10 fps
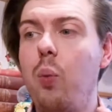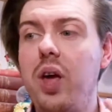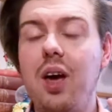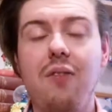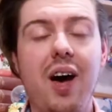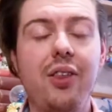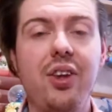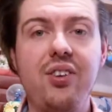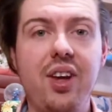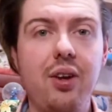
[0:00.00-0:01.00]
We have
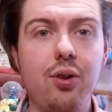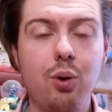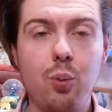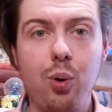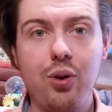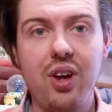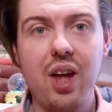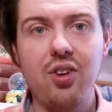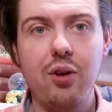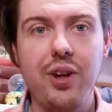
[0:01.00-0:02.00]
had the seasonal
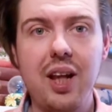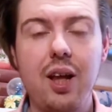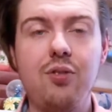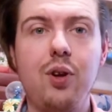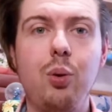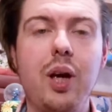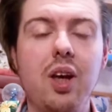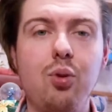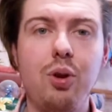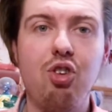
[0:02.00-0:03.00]
quartet over the last few
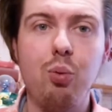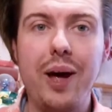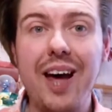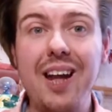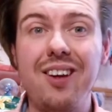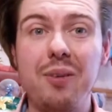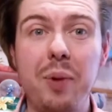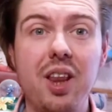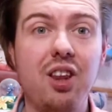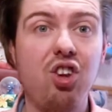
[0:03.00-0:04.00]
years, which is where Ali
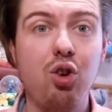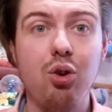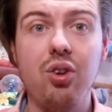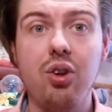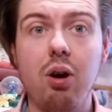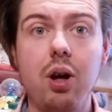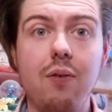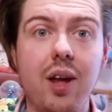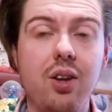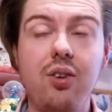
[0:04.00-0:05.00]
Smith discusses
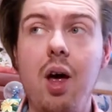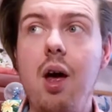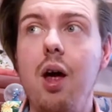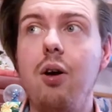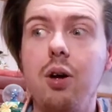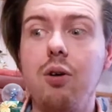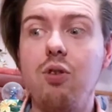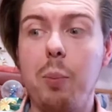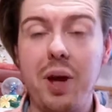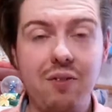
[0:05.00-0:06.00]
current events
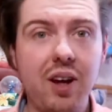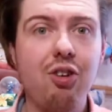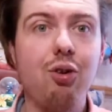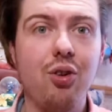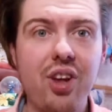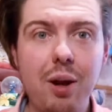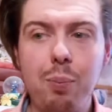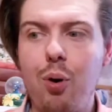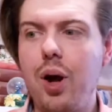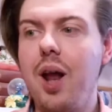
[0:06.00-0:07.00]
from a fictional
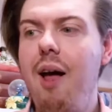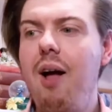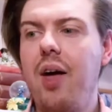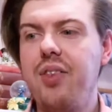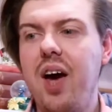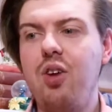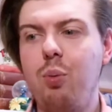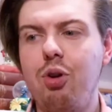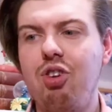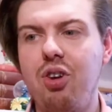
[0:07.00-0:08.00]
standpoint, and that
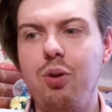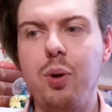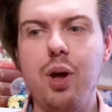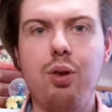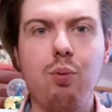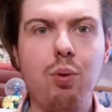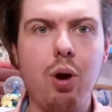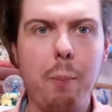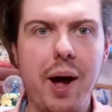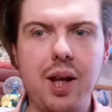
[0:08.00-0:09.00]
is what she is doing
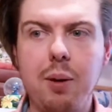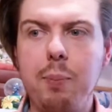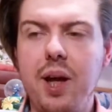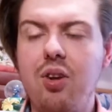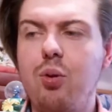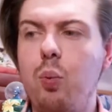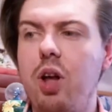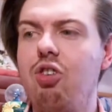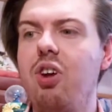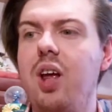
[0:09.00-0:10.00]
through Companion Piece,
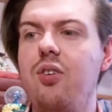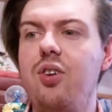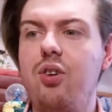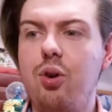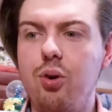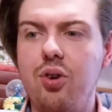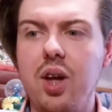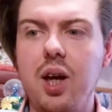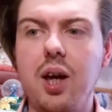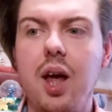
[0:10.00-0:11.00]
which is
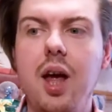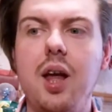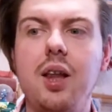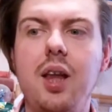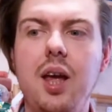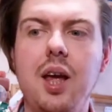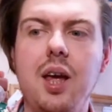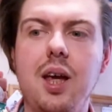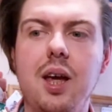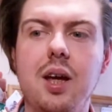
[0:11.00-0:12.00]
discussing
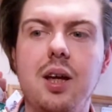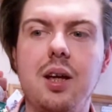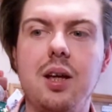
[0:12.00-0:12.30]
the